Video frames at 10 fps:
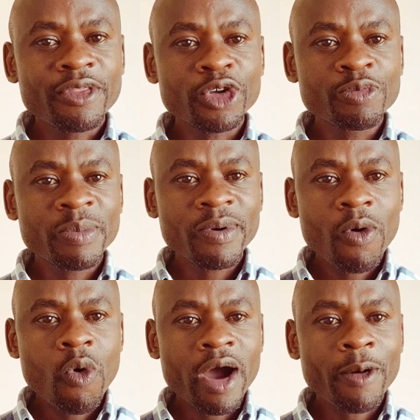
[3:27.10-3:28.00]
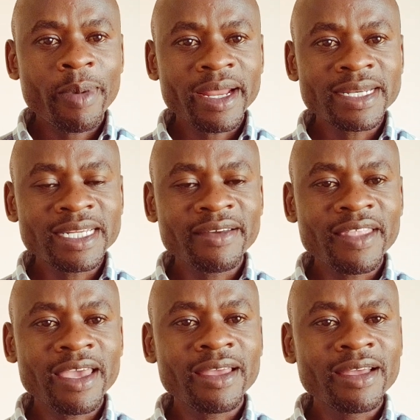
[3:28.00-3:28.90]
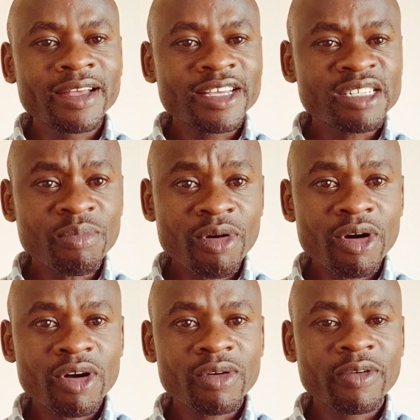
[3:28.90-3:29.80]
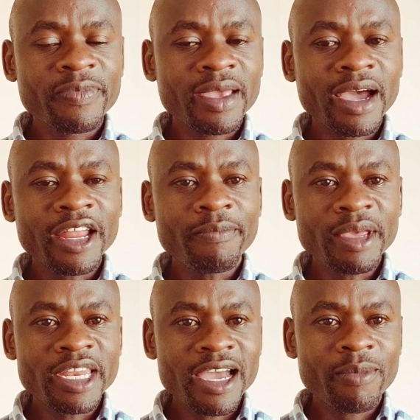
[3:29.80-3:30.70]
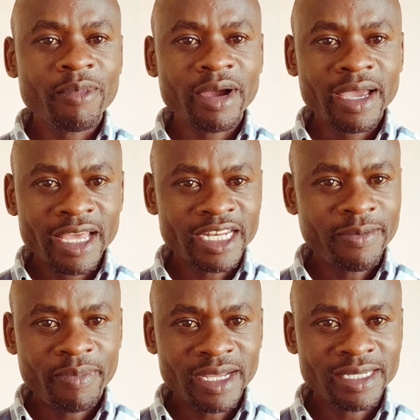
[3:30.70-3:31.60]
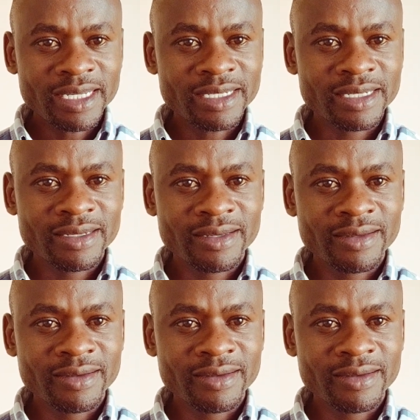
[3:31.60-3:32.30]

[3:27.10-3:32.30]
those people who are operating the small and medium enterprises.